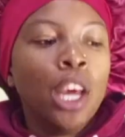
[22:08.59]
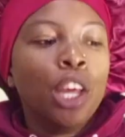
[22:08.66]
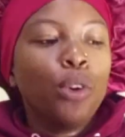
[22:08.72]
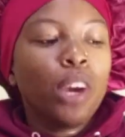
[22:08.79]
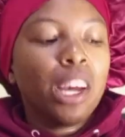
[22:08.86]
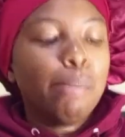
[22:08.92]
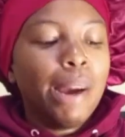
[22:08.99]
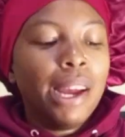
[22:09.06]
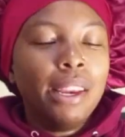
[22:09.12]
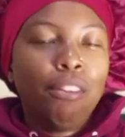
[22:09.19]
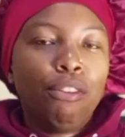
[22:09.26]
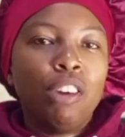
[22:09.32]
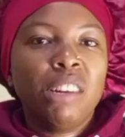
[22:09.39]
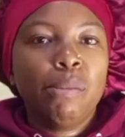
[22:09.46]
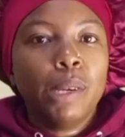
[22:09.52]
You can buy
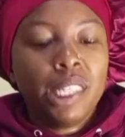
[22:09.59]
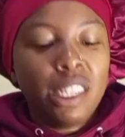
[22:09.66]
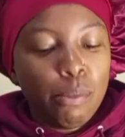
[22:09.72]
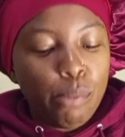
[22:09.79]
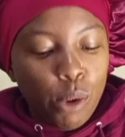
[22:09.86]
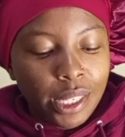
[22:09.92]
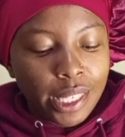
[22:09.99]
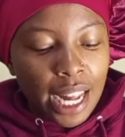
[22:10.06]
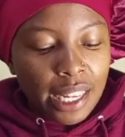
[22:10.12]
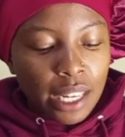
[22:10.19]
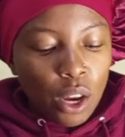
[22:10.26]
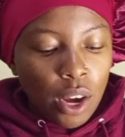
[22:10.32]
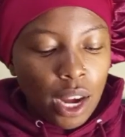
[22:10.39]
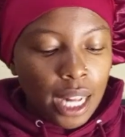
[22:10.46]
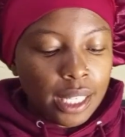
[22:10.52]
different mixing bowls as
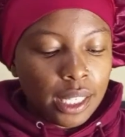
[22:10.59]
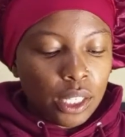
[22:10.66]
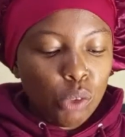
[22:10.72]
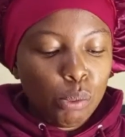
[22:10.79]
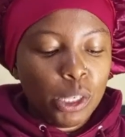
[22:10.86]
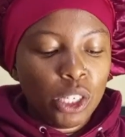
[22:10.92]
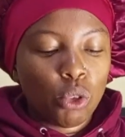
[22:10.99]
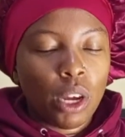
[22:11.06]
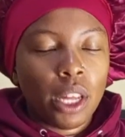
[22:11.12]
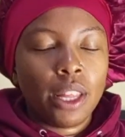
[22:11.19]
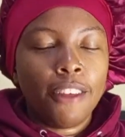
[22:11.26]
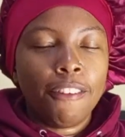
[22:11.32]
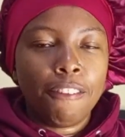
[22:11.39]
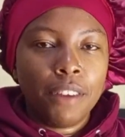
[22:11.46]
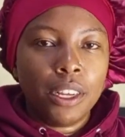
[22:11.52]
long as you make sure
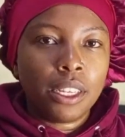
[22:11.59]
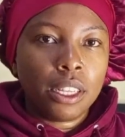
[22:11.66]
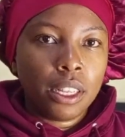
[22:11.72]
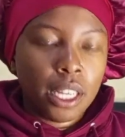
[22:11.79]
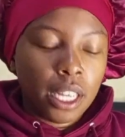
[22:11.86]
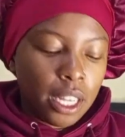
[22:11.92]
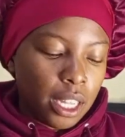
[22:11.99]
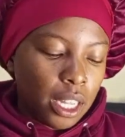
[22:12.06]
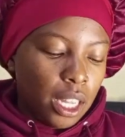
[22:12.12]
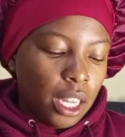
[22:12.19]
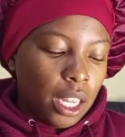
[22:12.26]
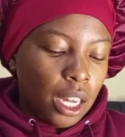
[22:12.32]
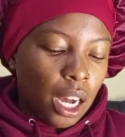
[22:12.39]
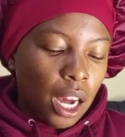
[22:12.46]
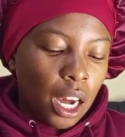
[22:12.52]
they fit the
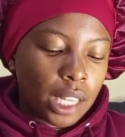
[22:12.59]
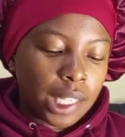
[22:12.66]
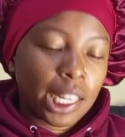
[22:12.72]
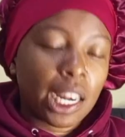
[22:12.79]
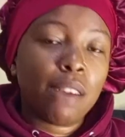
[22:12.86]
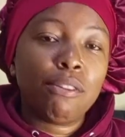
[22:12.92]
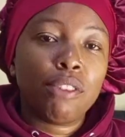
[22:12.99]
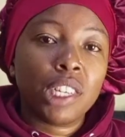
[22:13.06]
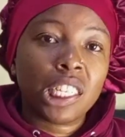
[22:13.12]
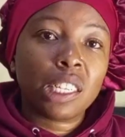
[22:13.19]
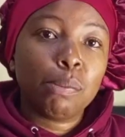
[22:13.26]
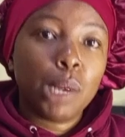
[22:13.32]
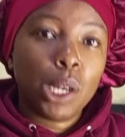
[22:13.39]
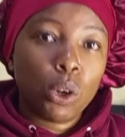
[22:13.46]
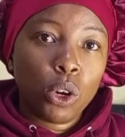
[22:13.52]
circumference
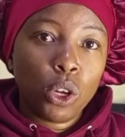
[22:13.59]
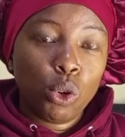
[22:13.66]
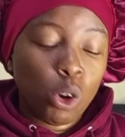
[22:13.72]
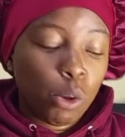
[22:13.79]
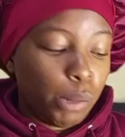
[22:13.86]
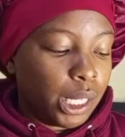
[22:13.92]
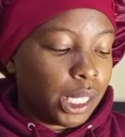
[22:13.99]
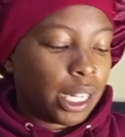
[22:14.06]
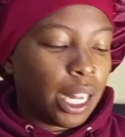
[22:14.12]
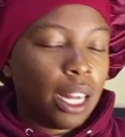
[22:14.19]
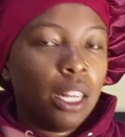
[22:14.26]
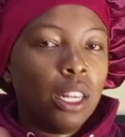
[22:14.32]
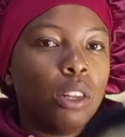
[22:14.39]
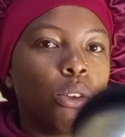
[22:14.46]
below your mixer.